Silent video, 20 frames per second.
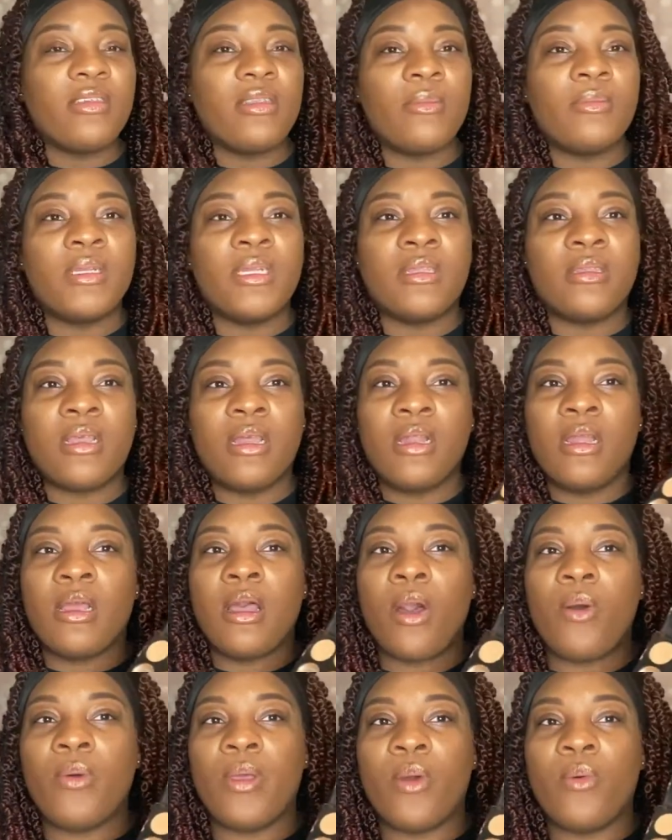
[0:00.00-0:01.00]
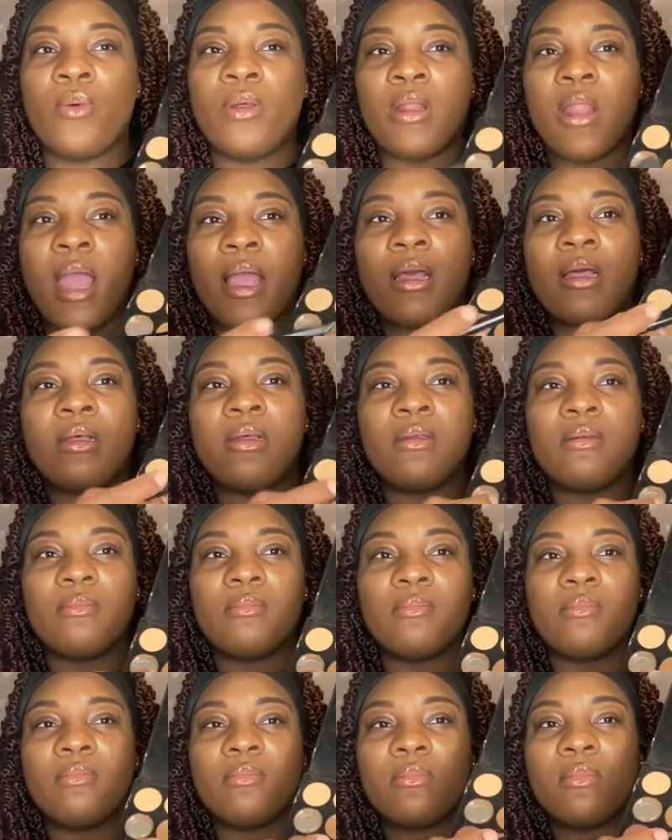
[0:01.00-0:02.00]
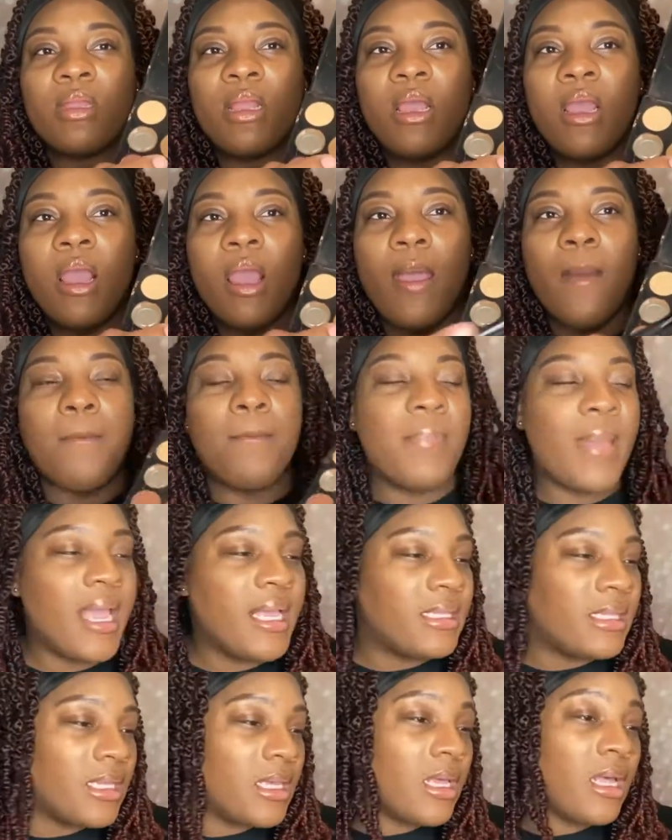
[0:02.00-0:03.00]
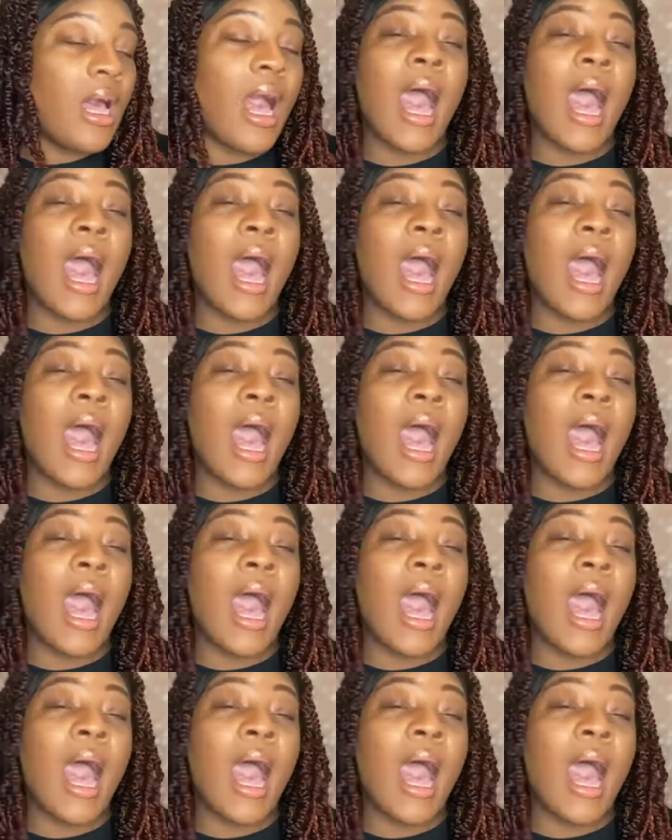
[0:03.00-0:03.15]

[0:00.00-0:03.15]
I'm just gonna go in with like a basic.